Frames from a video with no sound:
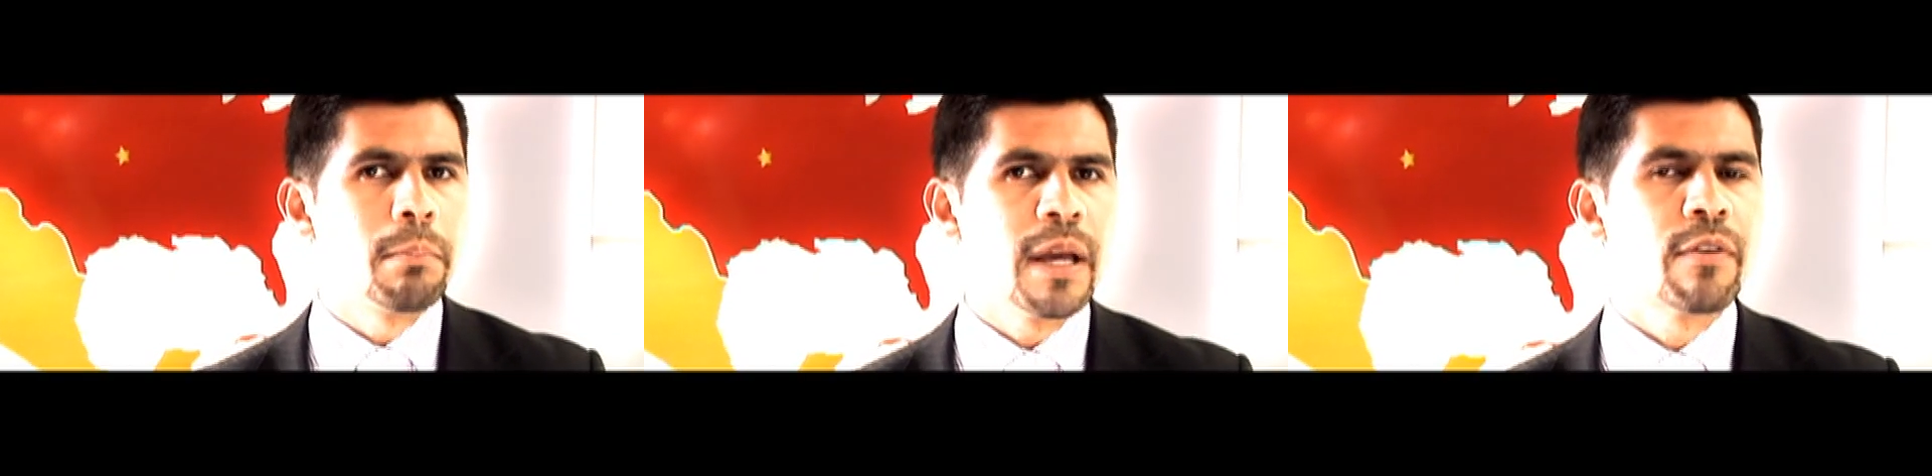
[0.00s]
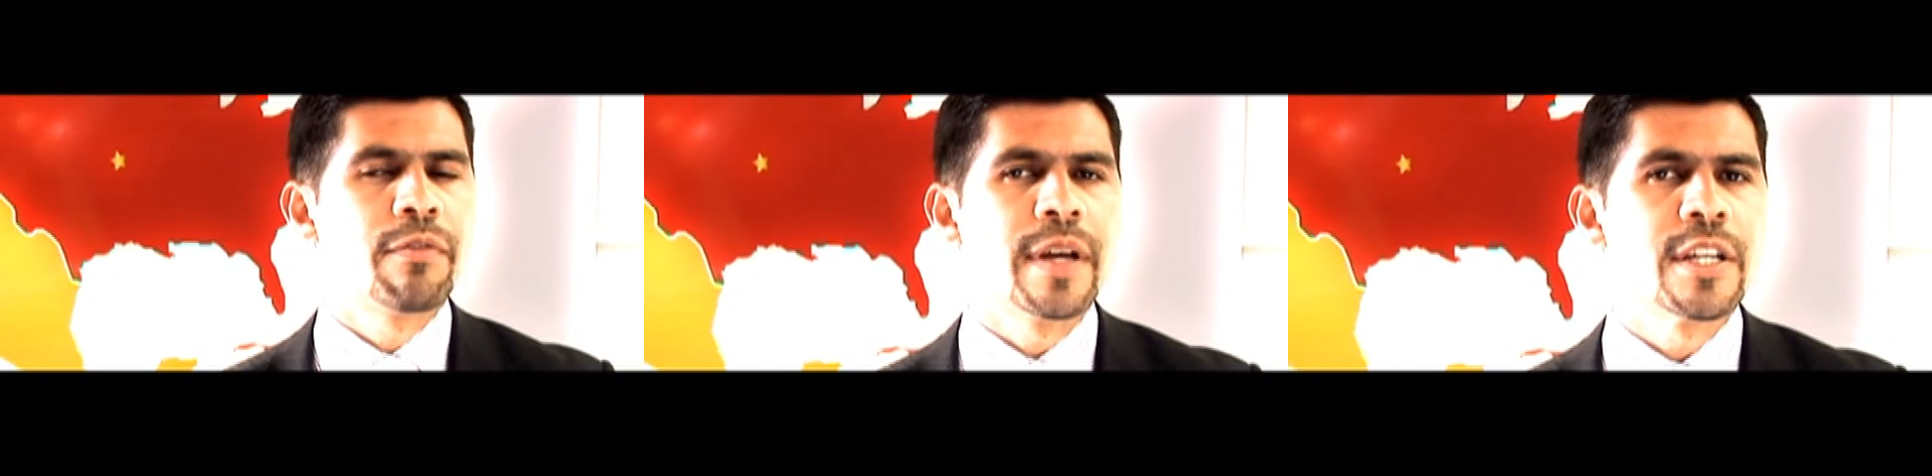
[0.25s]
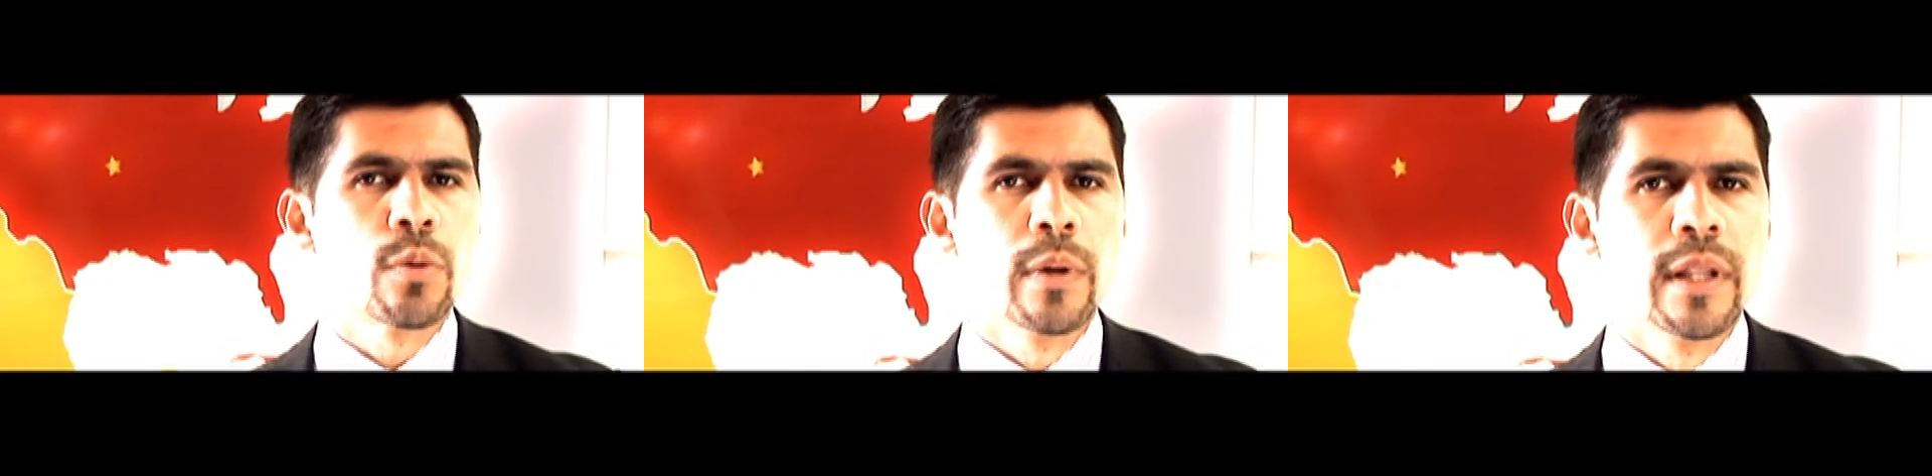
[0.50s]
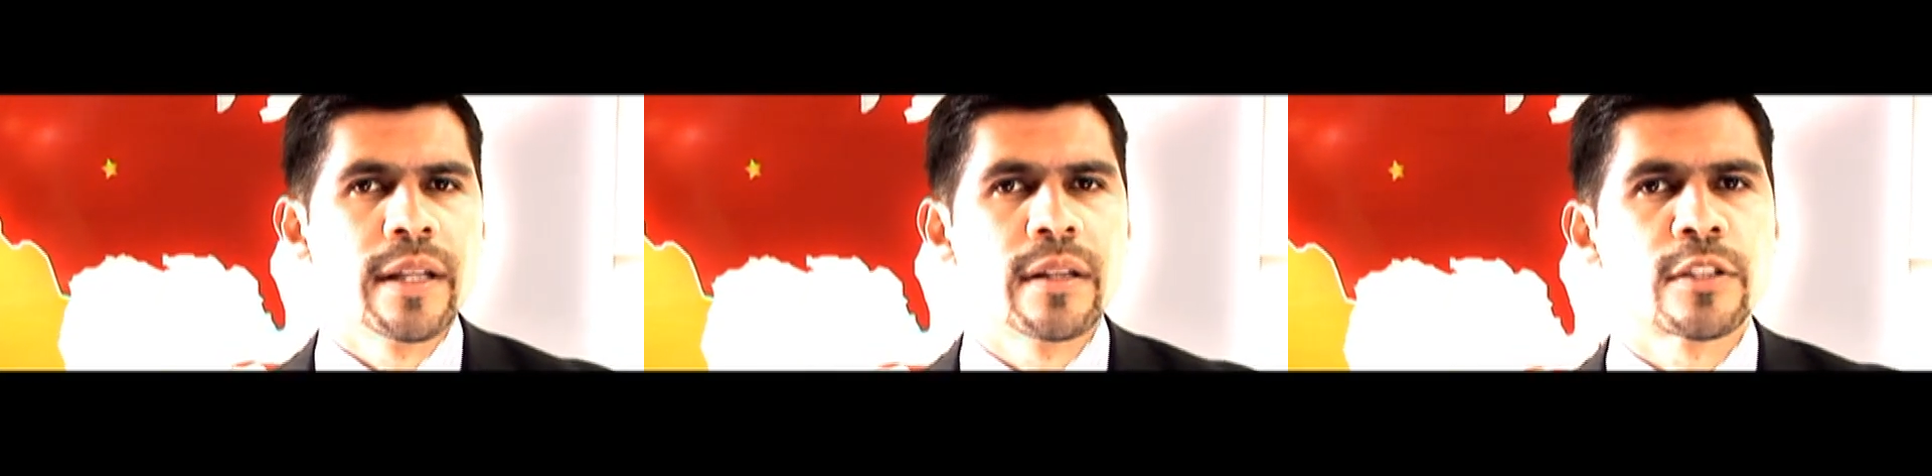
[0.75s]
big fish
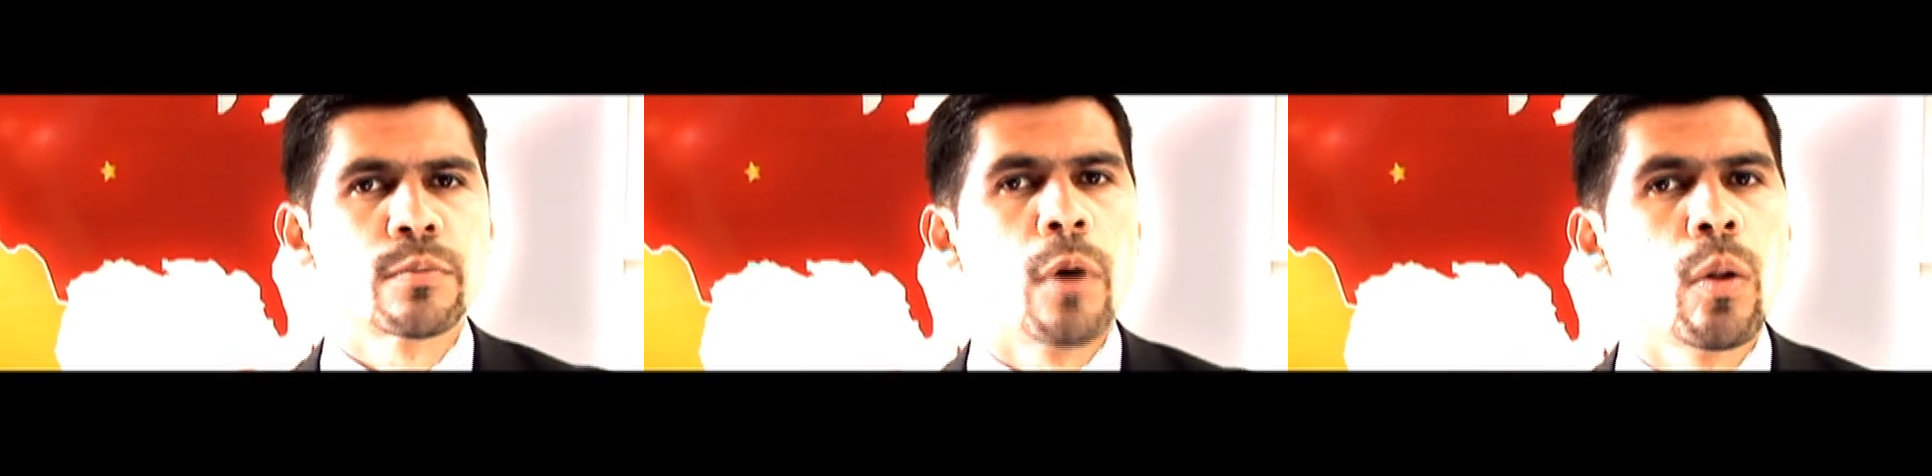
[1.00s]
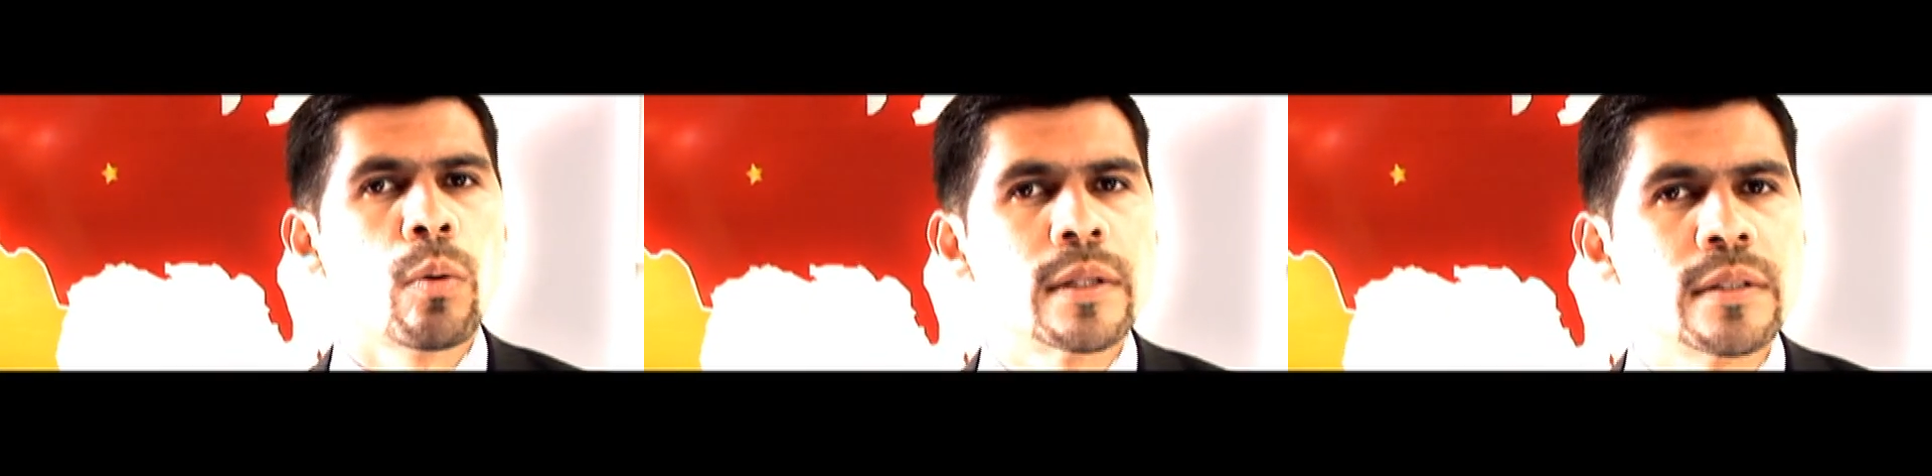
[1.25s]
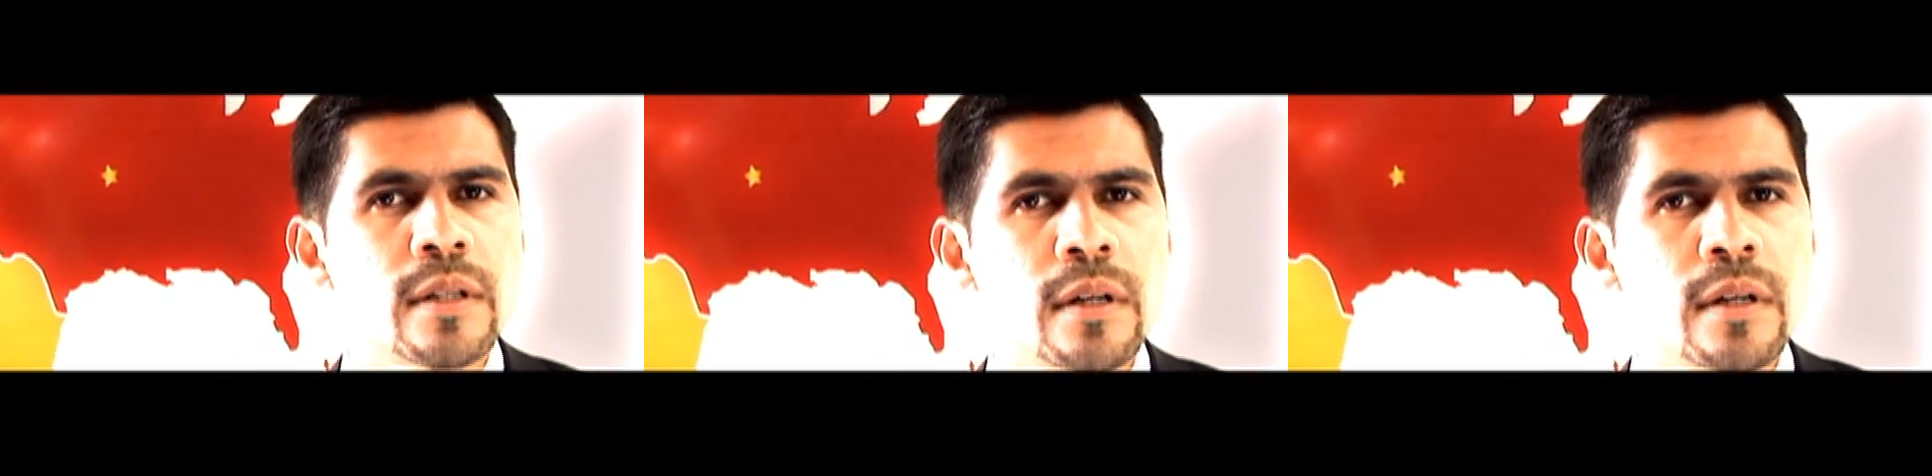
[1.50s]
will eat the small one.